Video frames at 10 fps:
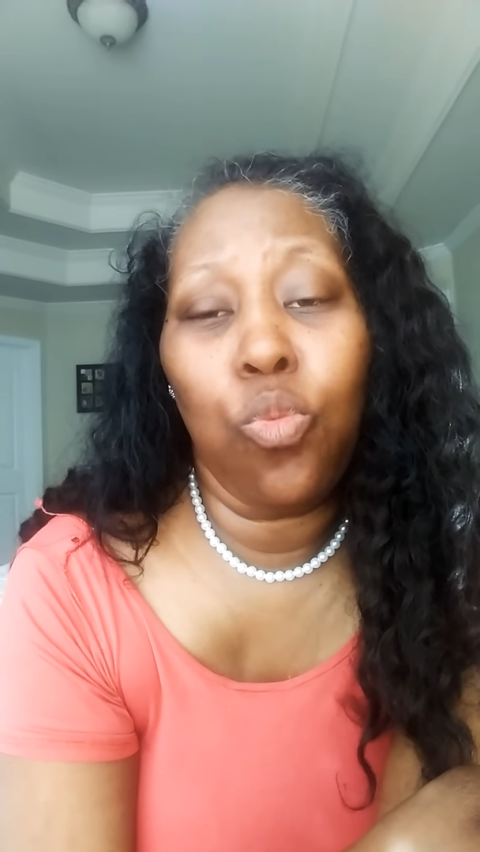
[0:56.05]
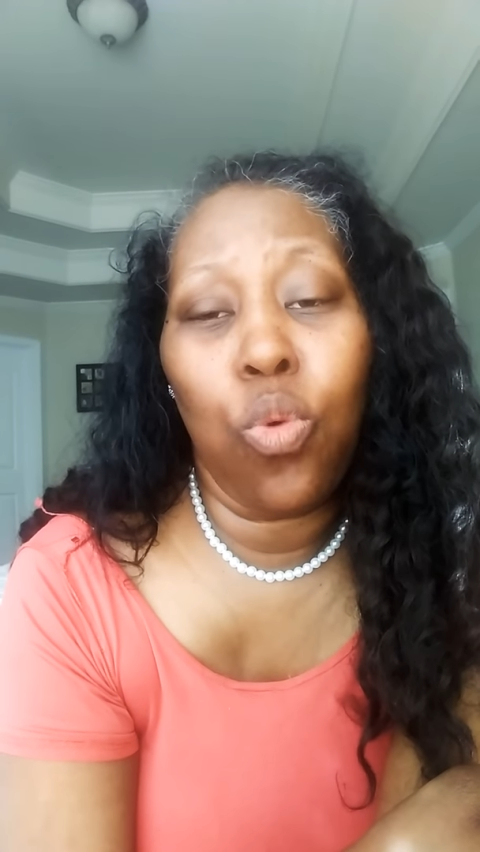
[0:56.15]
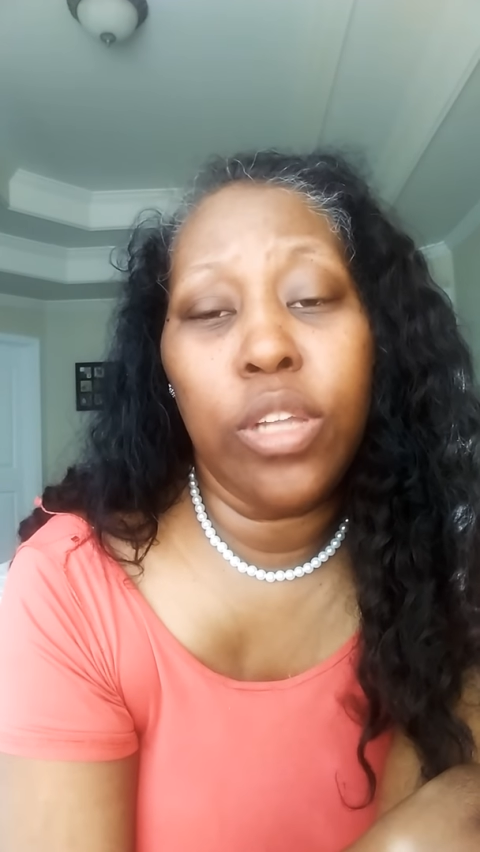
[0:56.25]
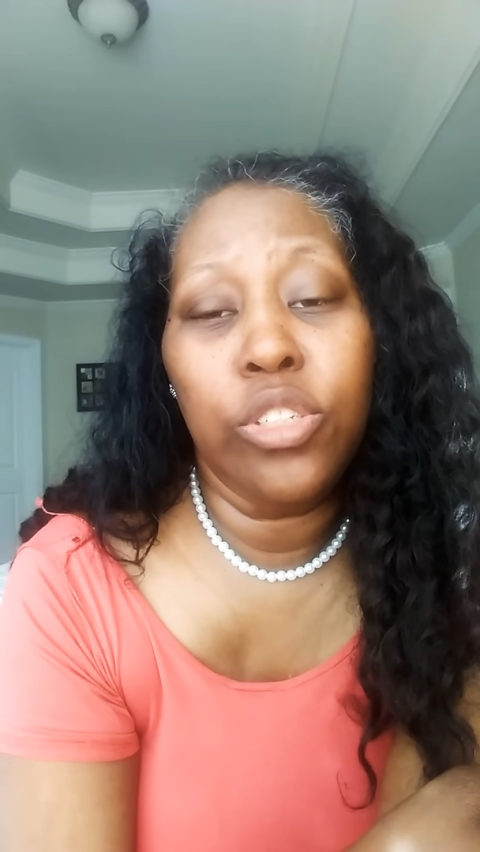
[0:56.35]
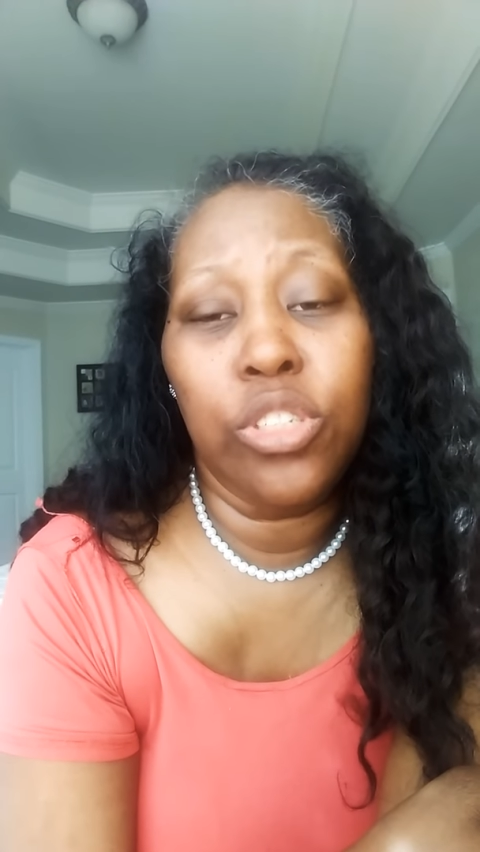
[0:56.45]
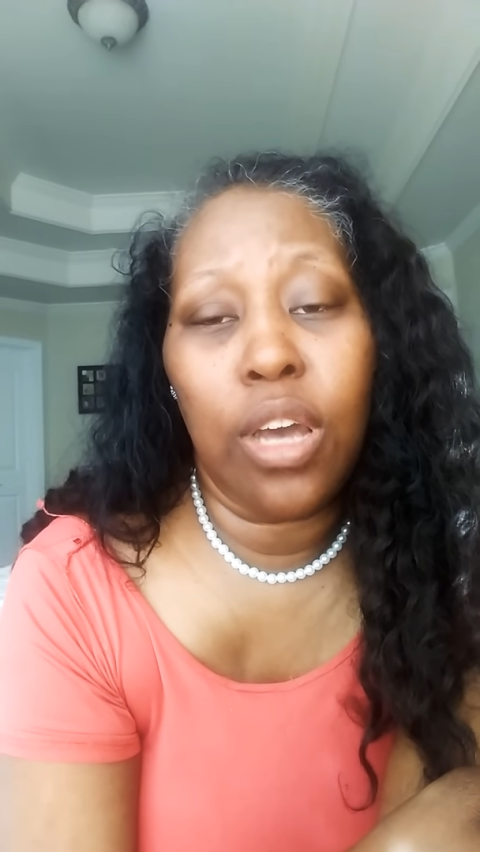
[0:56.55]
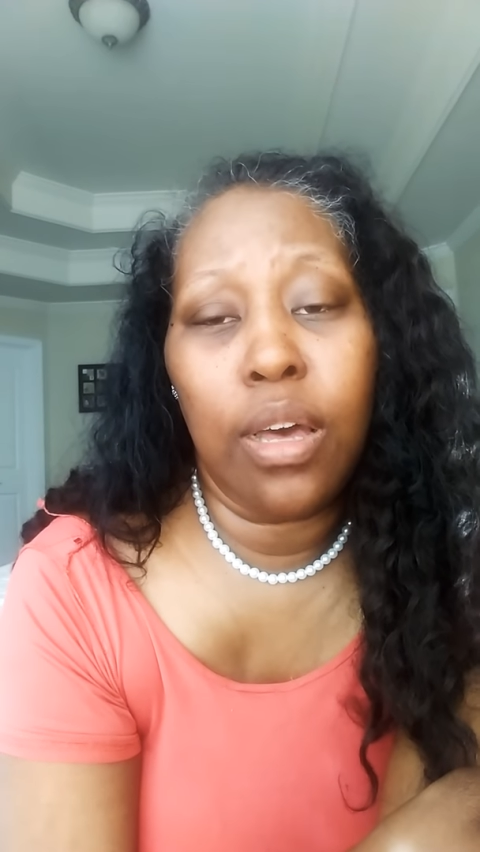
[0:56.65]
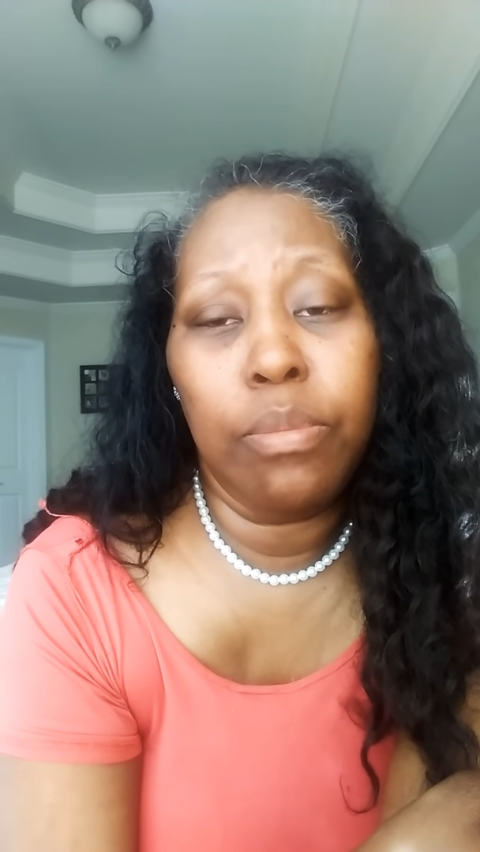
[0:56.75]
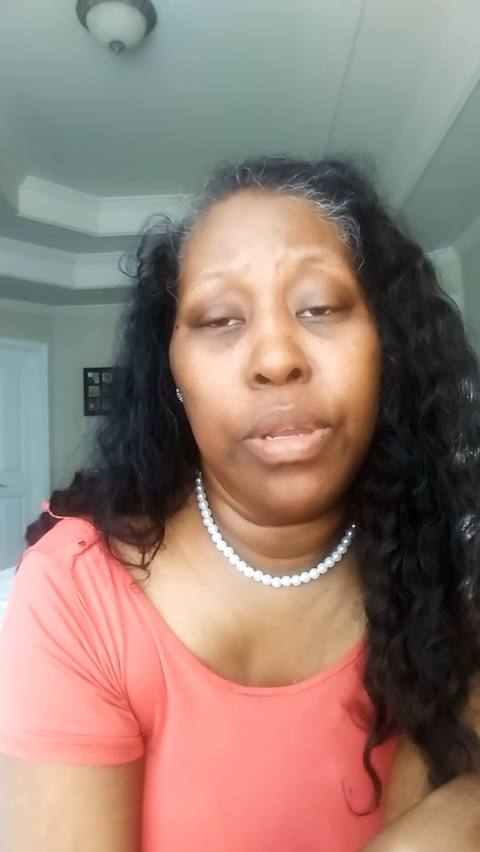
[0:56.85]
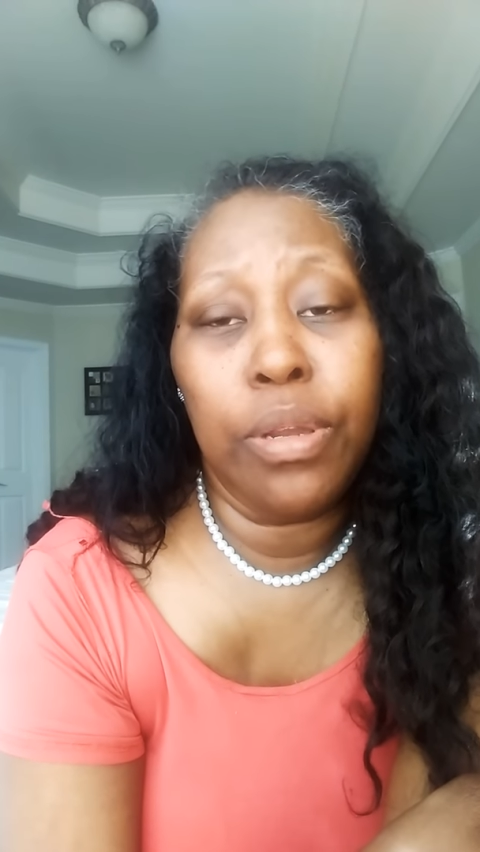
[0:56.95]
one
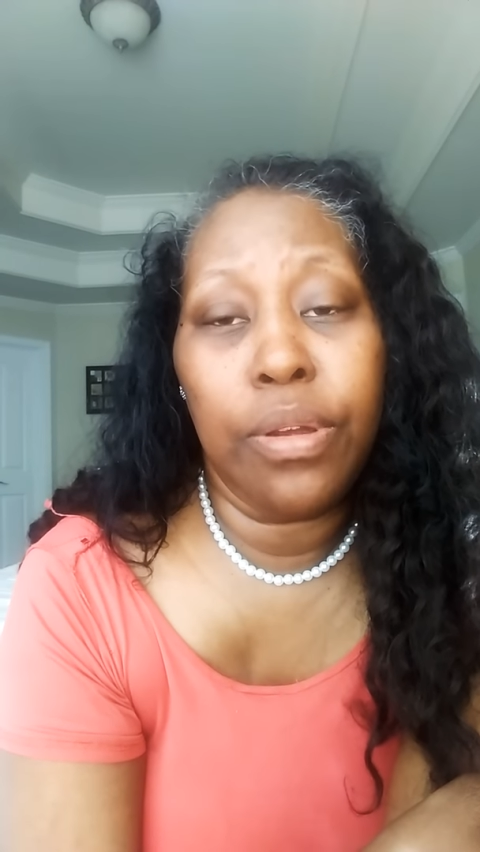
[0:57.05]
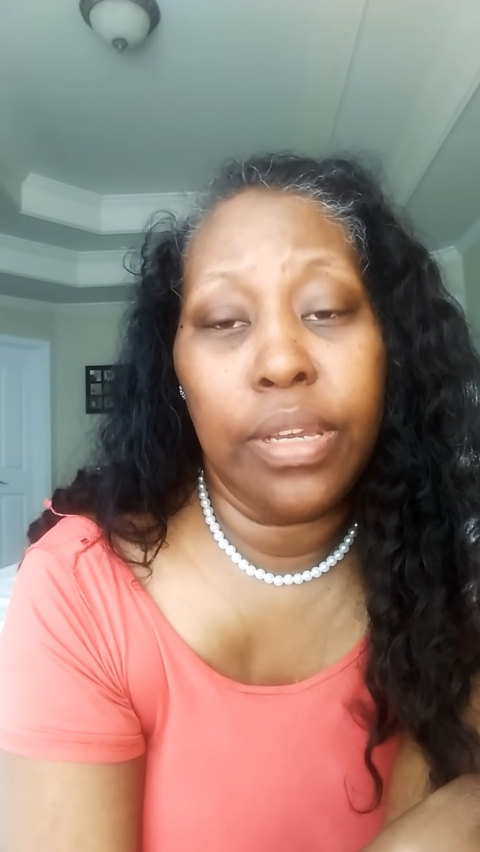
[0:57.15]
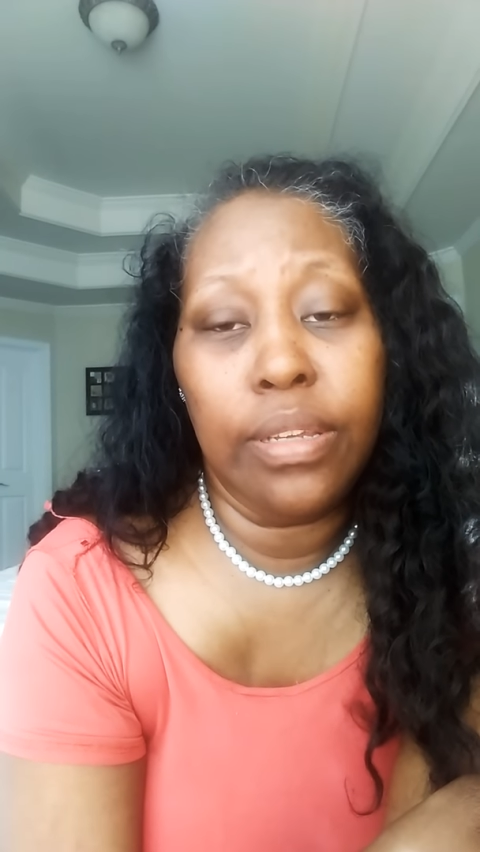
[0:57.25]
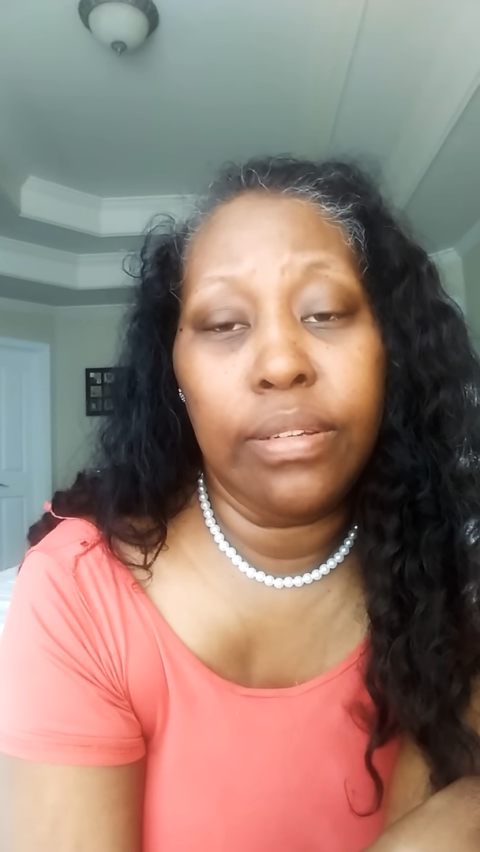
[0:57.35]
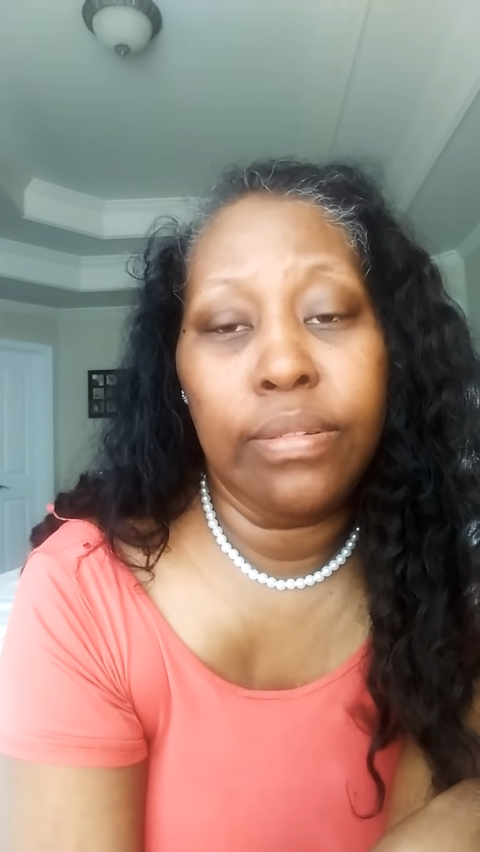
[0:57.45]
job, period,